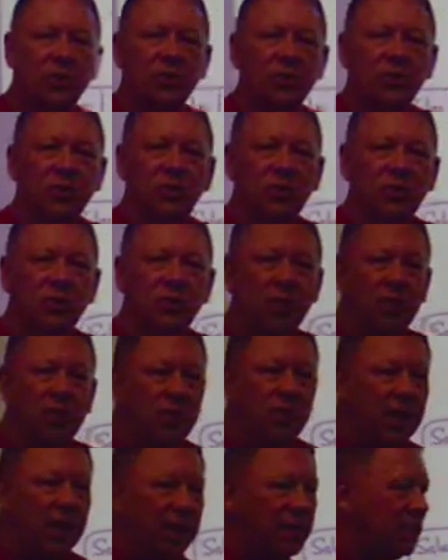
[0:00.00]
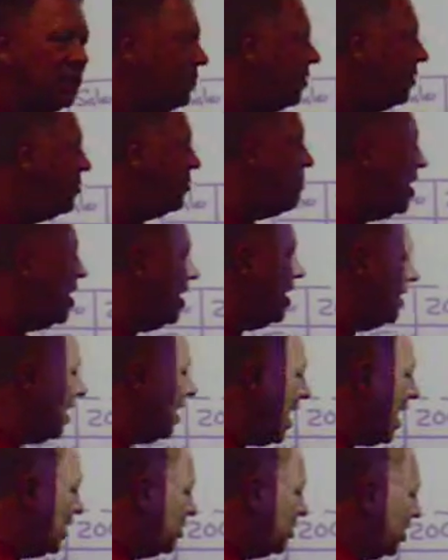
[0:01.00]
So the two things the arithmetic
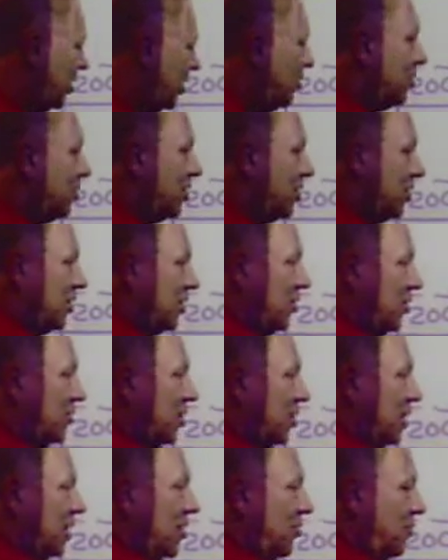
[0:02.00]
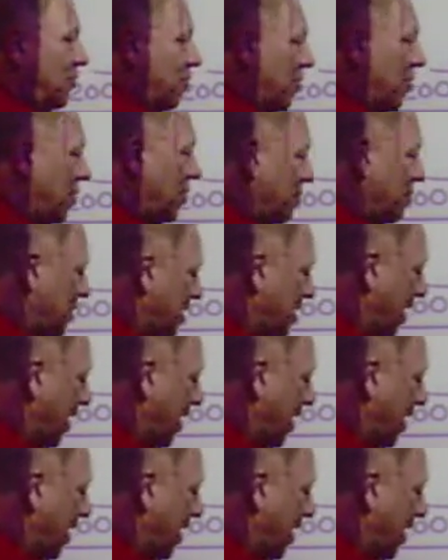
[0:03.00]
logic unit can do arithmetic.